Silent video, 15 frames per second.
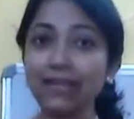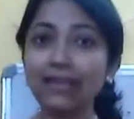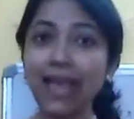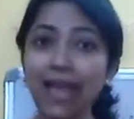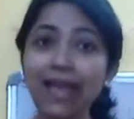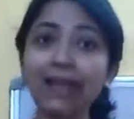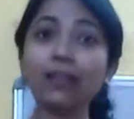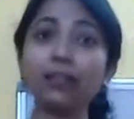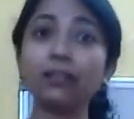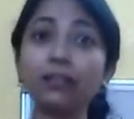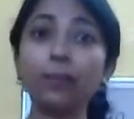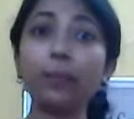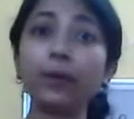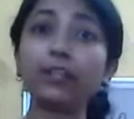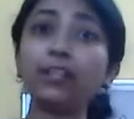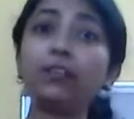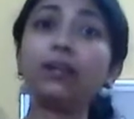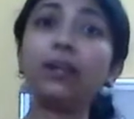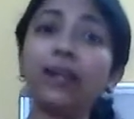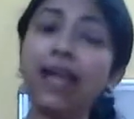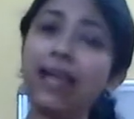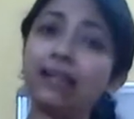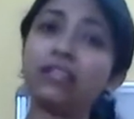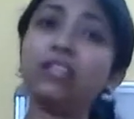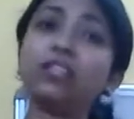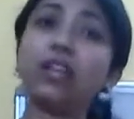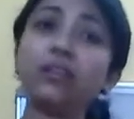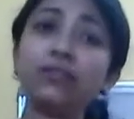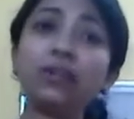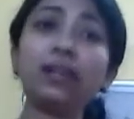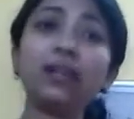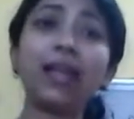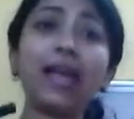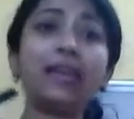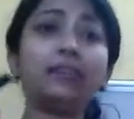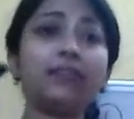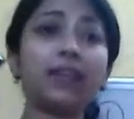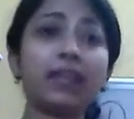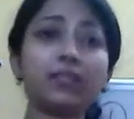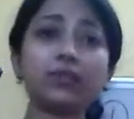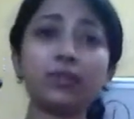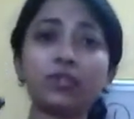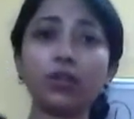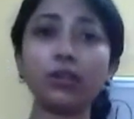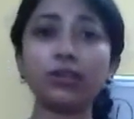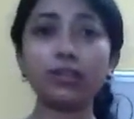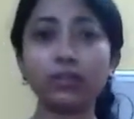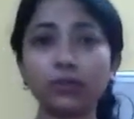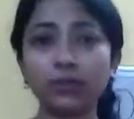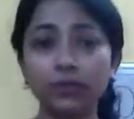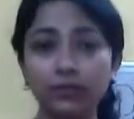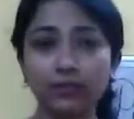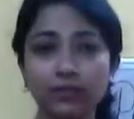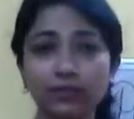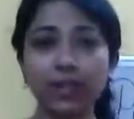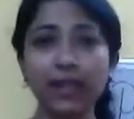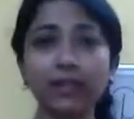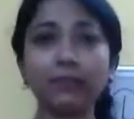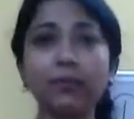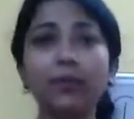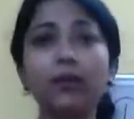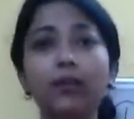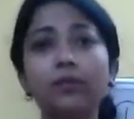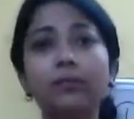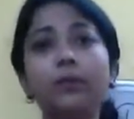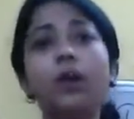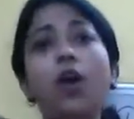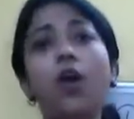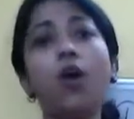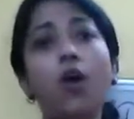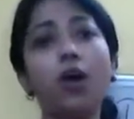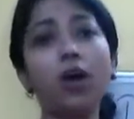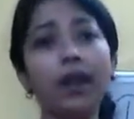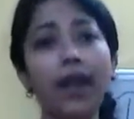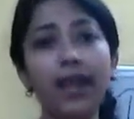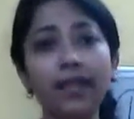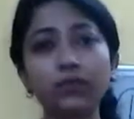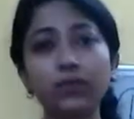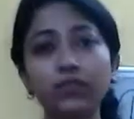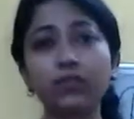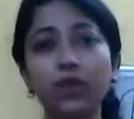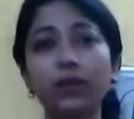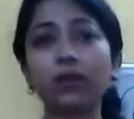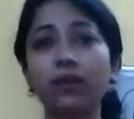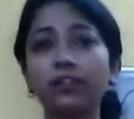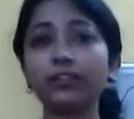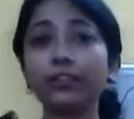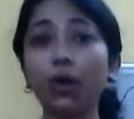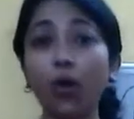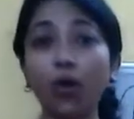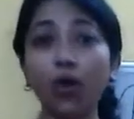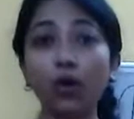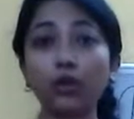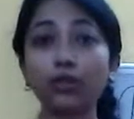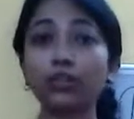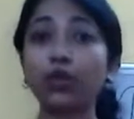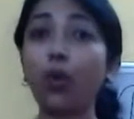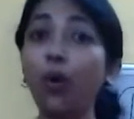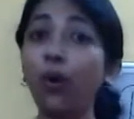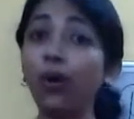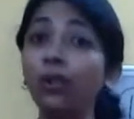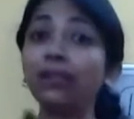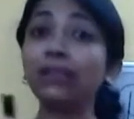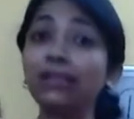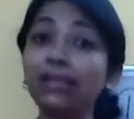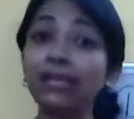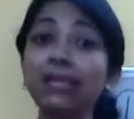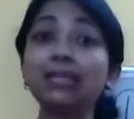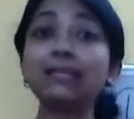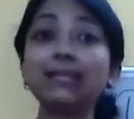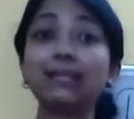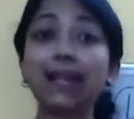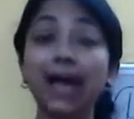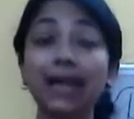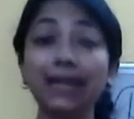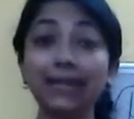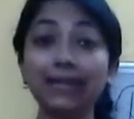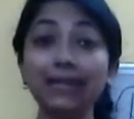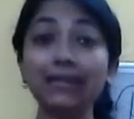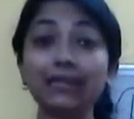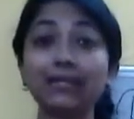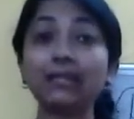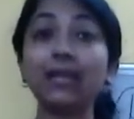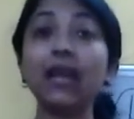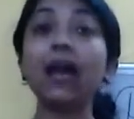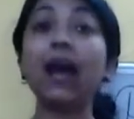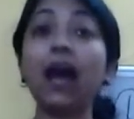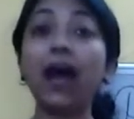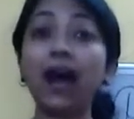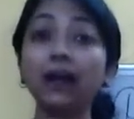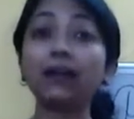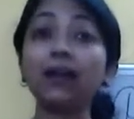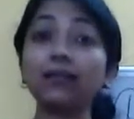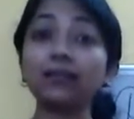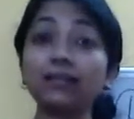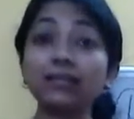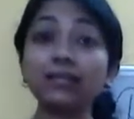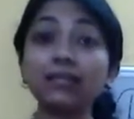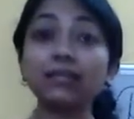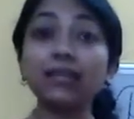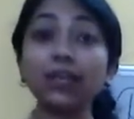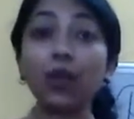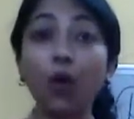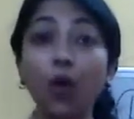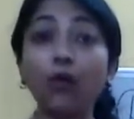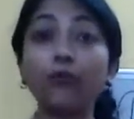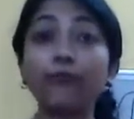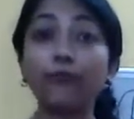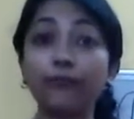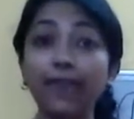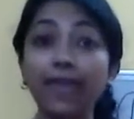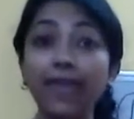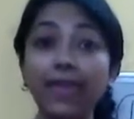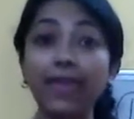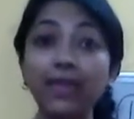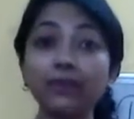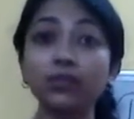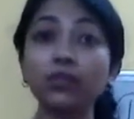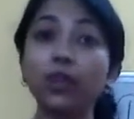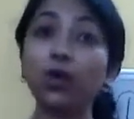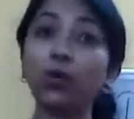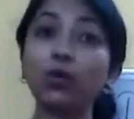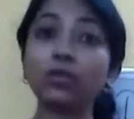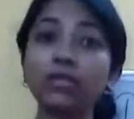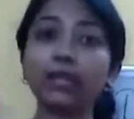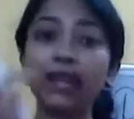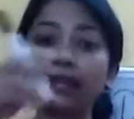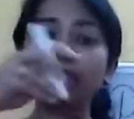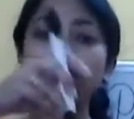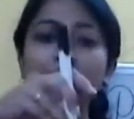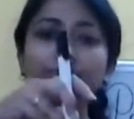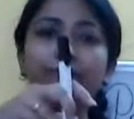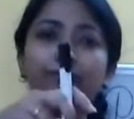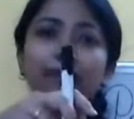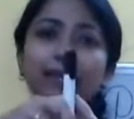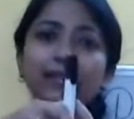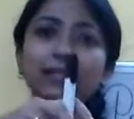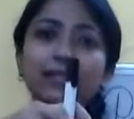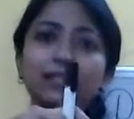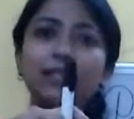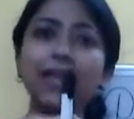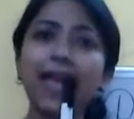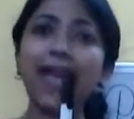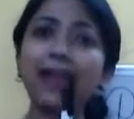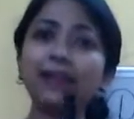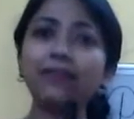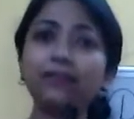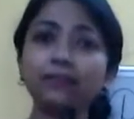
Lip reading: That the particular light, the general light, when I switch on the light bulb or I switch on a torch, all these lights are consisting of waves whose electric fields can